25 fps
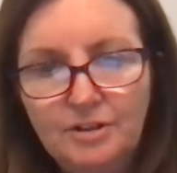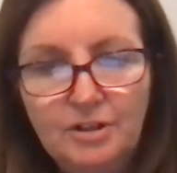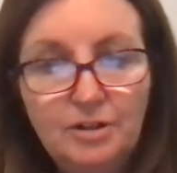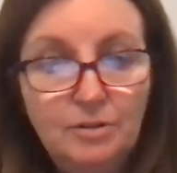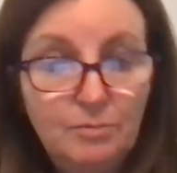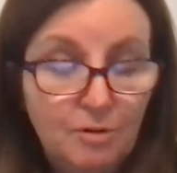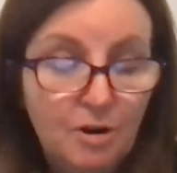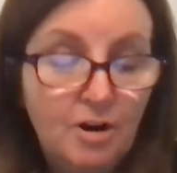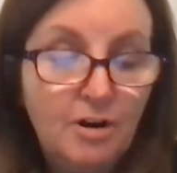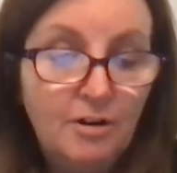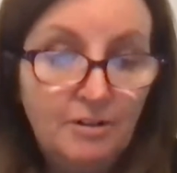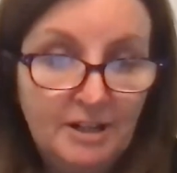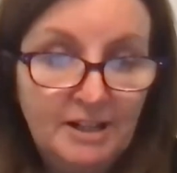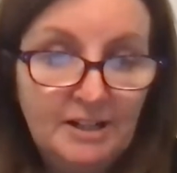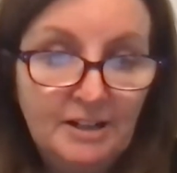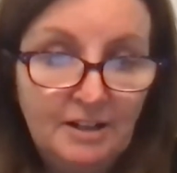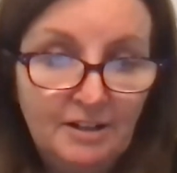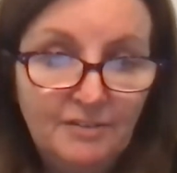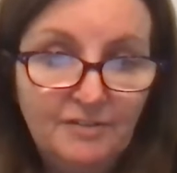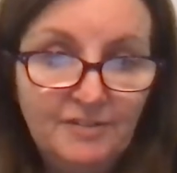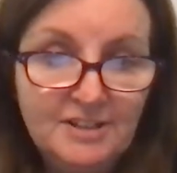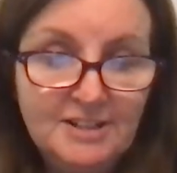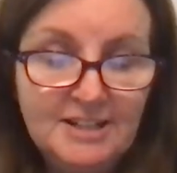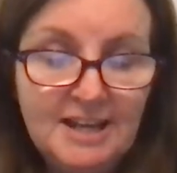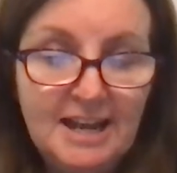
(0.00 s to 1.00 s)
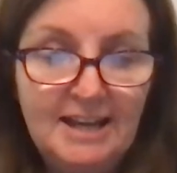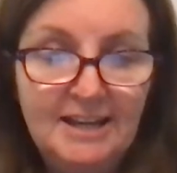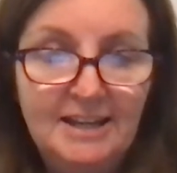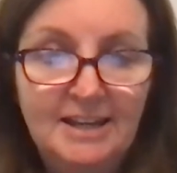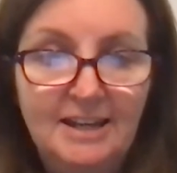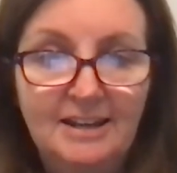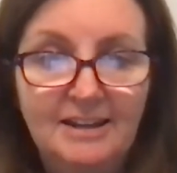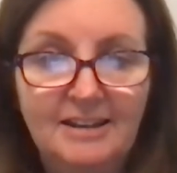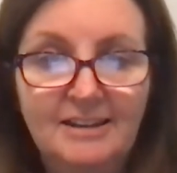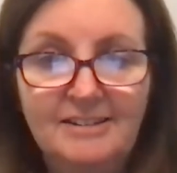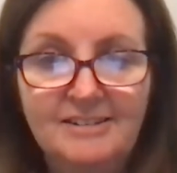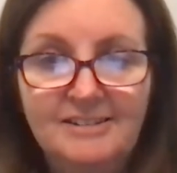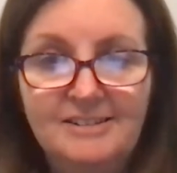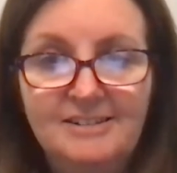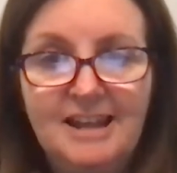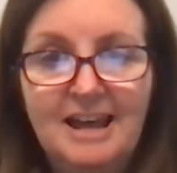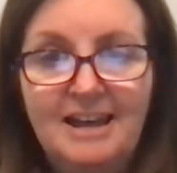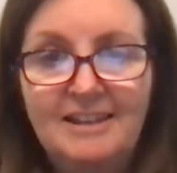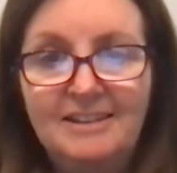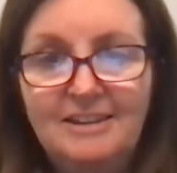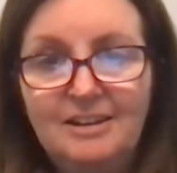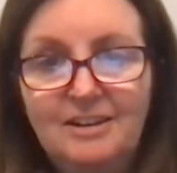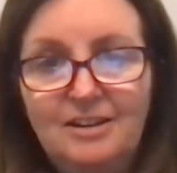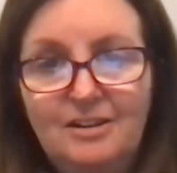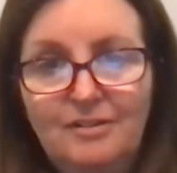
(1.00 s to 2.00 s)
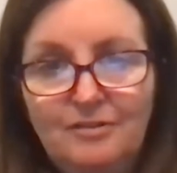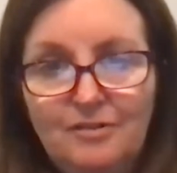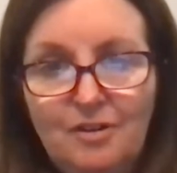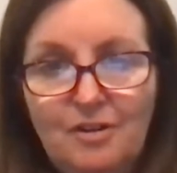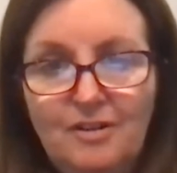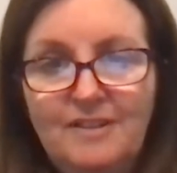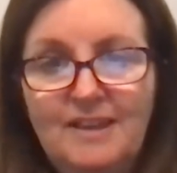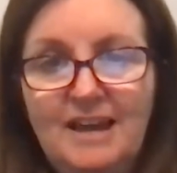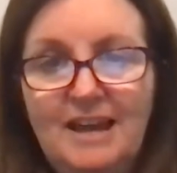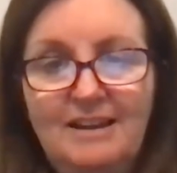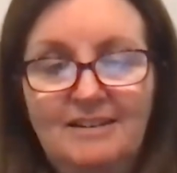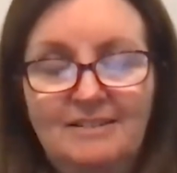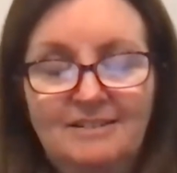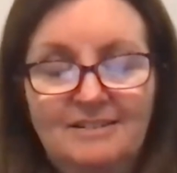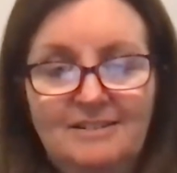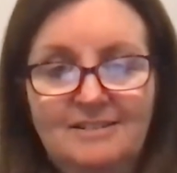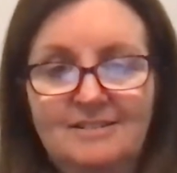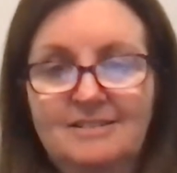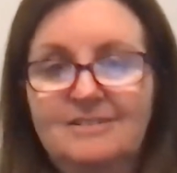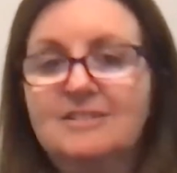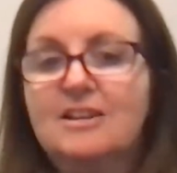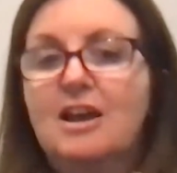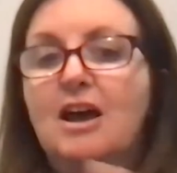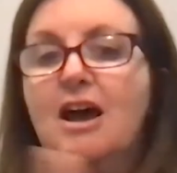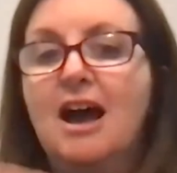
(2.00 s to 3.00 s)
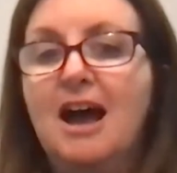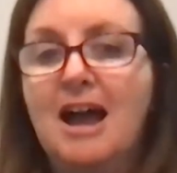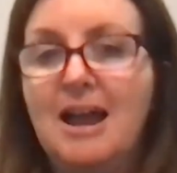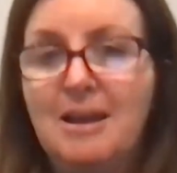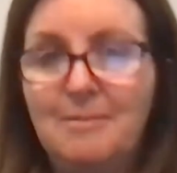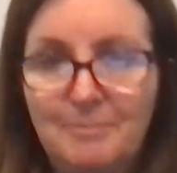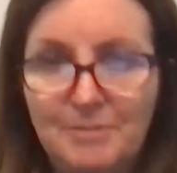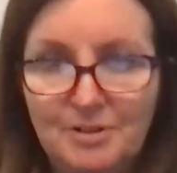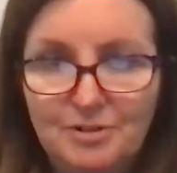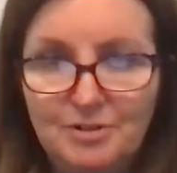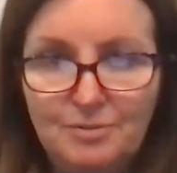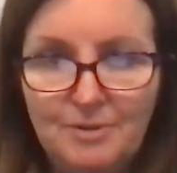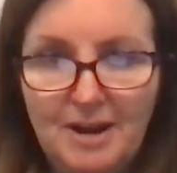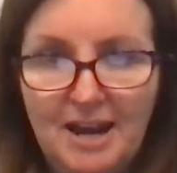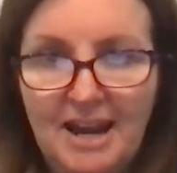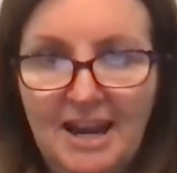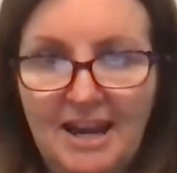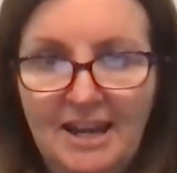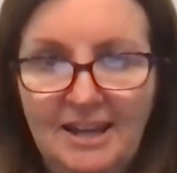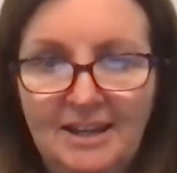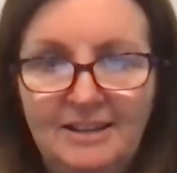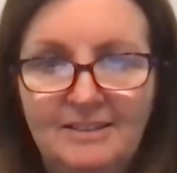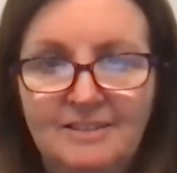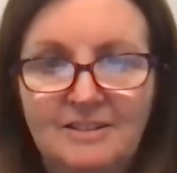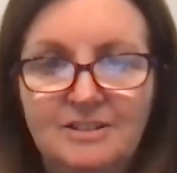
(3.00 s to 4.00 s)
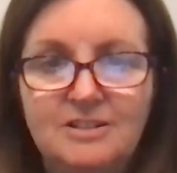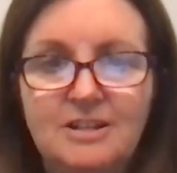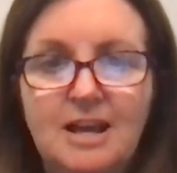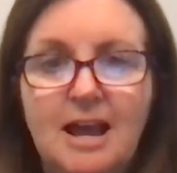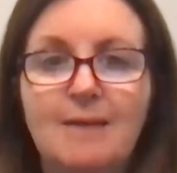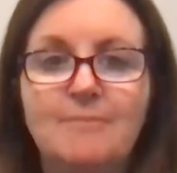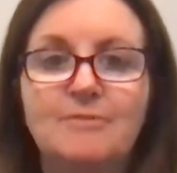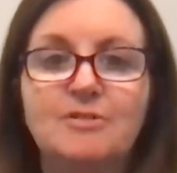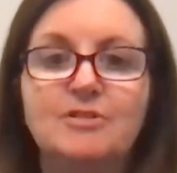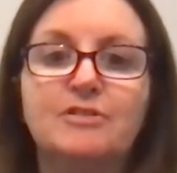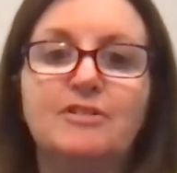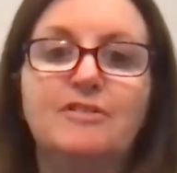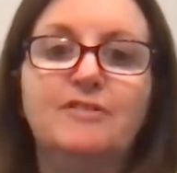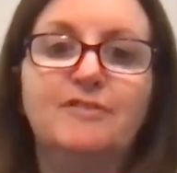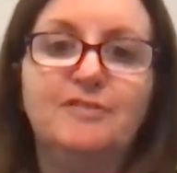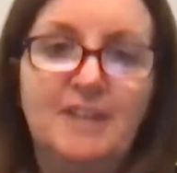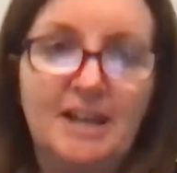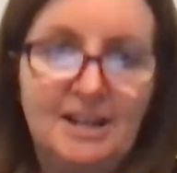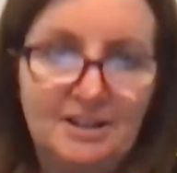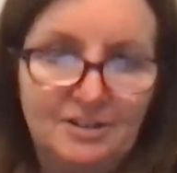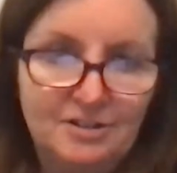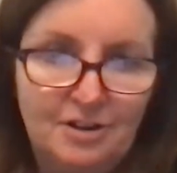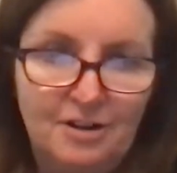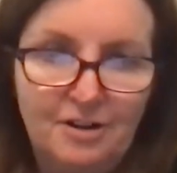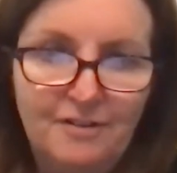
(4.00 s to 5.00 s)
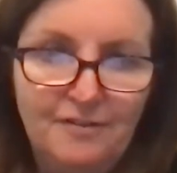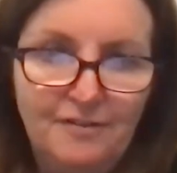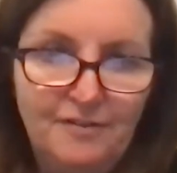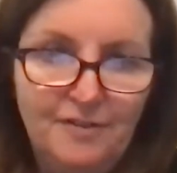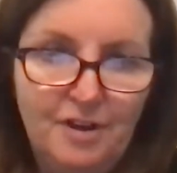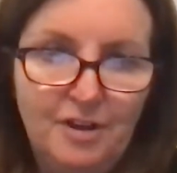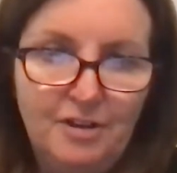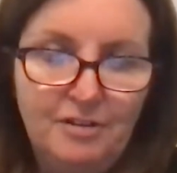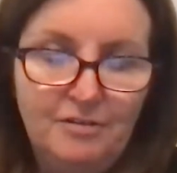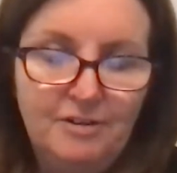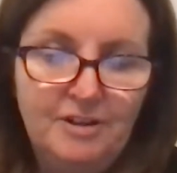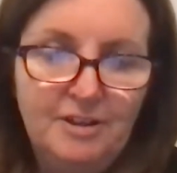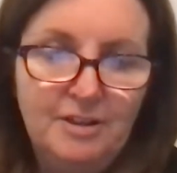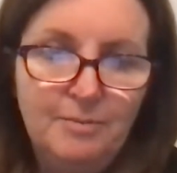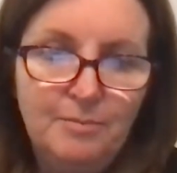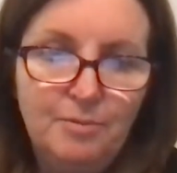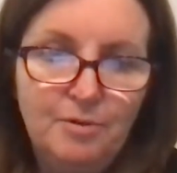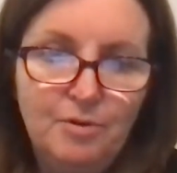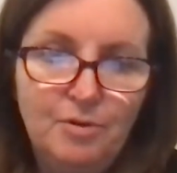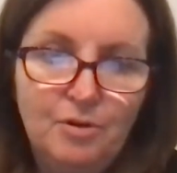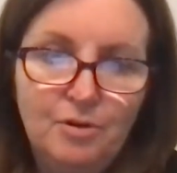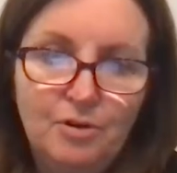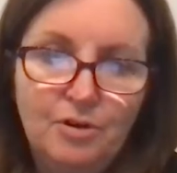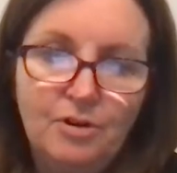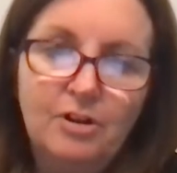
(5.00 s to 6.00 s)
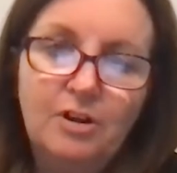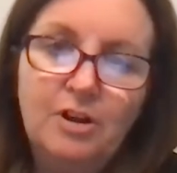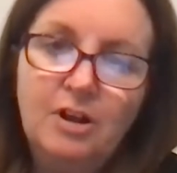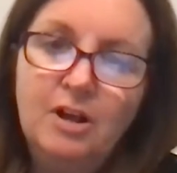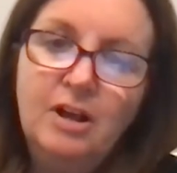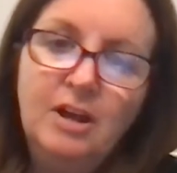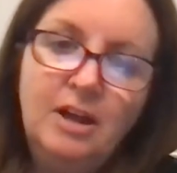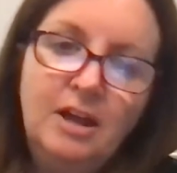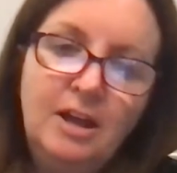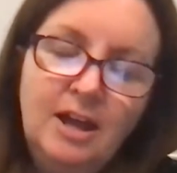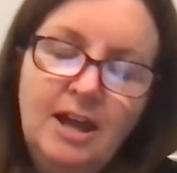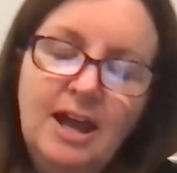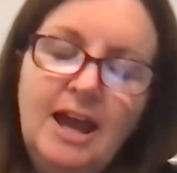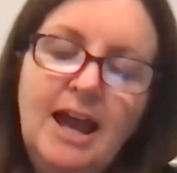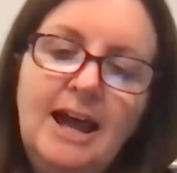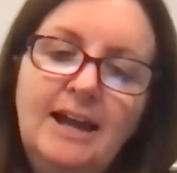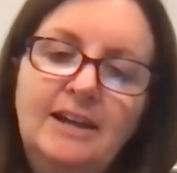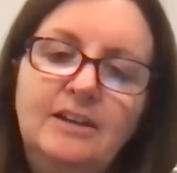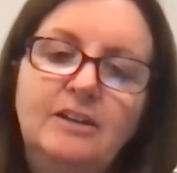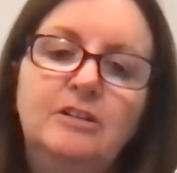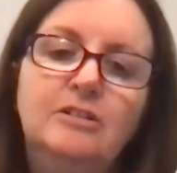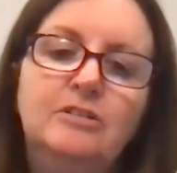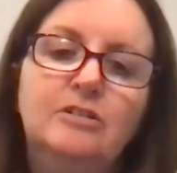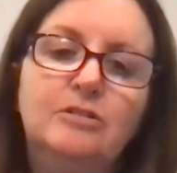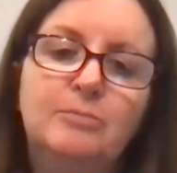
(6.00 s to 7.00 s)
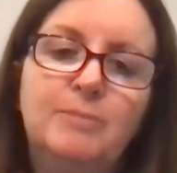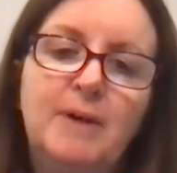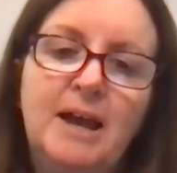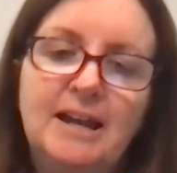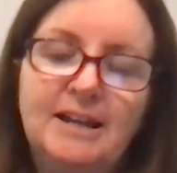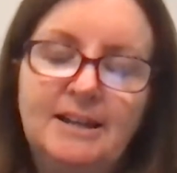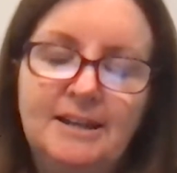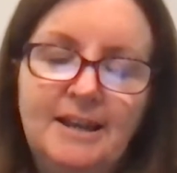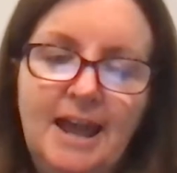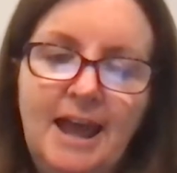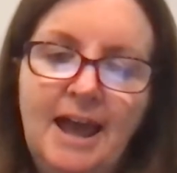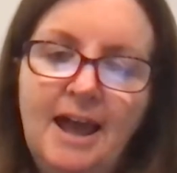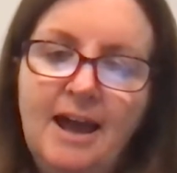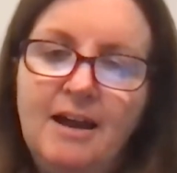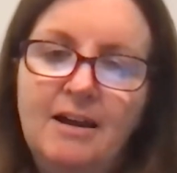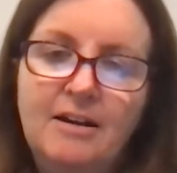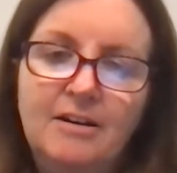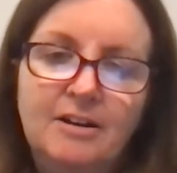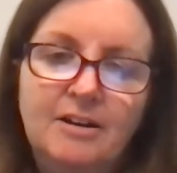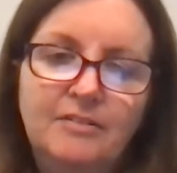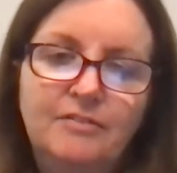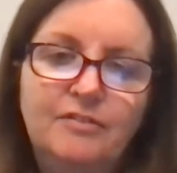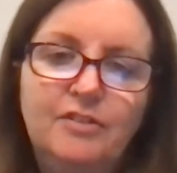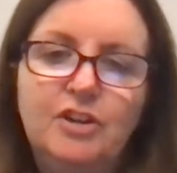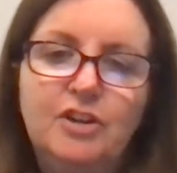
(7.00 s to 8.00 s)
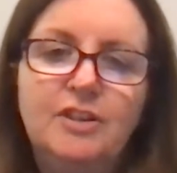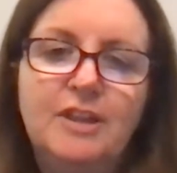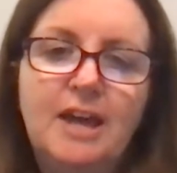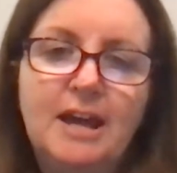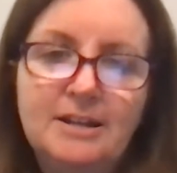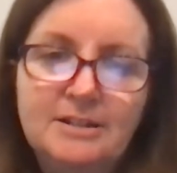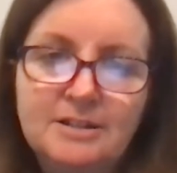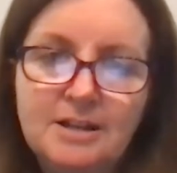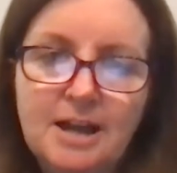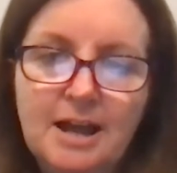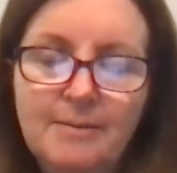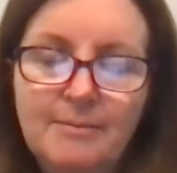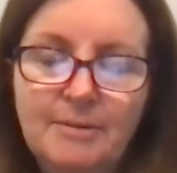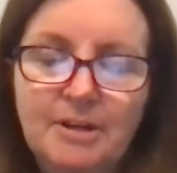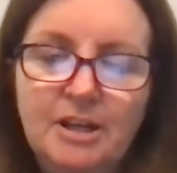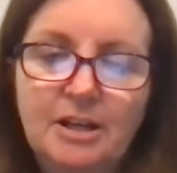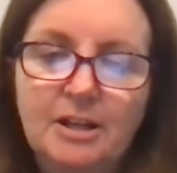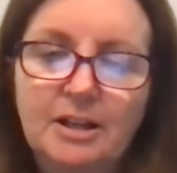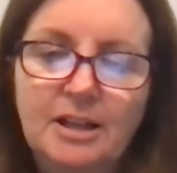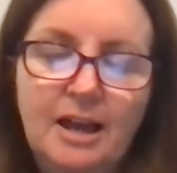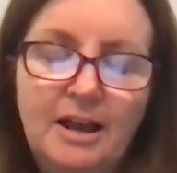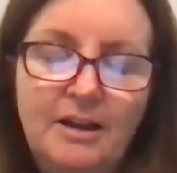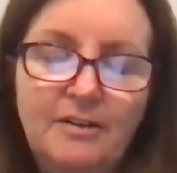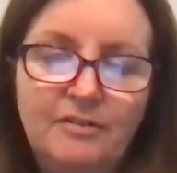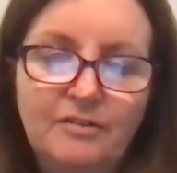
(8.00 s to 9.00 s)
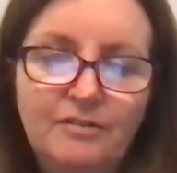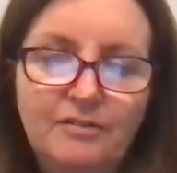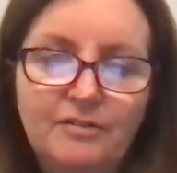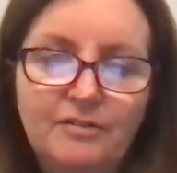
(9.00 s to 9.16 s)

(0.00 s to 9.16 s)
You were in it for 10 years. Now that you've got that time between and the time to reflect on it further in the book, how do you look back now and view that time in your life?